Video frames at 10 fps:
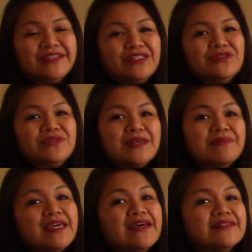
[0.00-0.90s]
Do
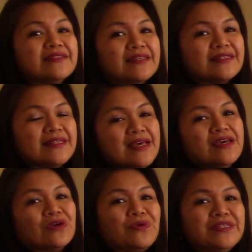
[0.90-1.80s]
something else that's
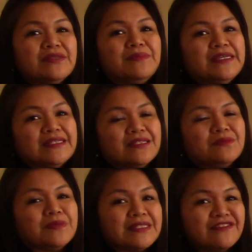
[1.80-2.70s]
going to be
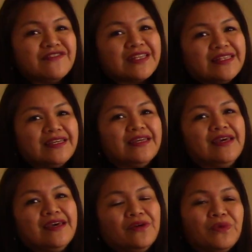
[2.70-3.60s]
specifically
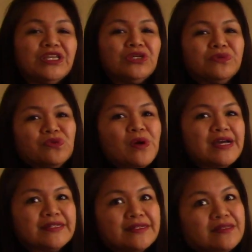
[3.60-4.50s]
what you would
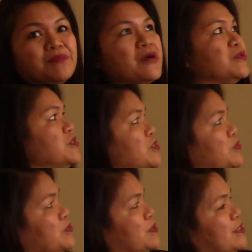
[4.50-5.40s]
want, as opposed
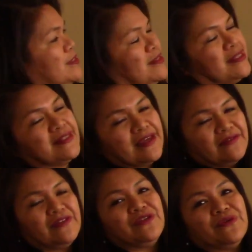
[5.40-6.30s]
to the state
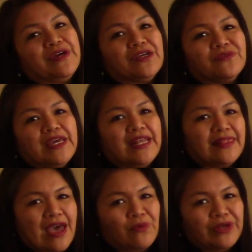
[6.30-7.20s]
of Illinois creating
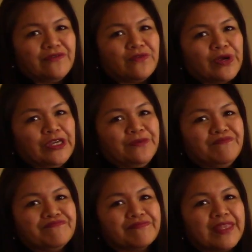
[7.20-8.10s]
that will for you.
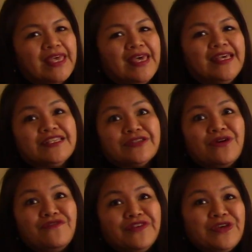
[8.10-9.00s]
So
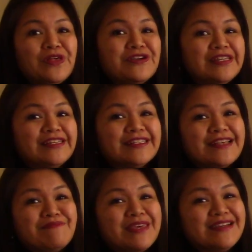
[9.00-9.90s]
hopefully you learned a little
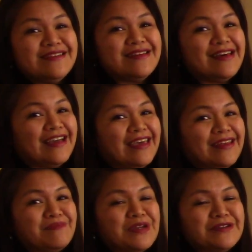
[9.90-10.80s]
something. Again,
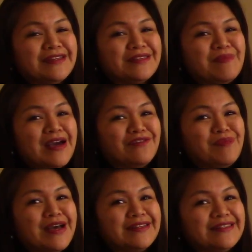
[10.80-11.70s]
I'm Mara Tasbot of
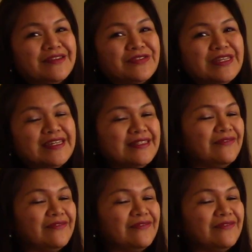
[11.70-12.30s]
Bot & Associates.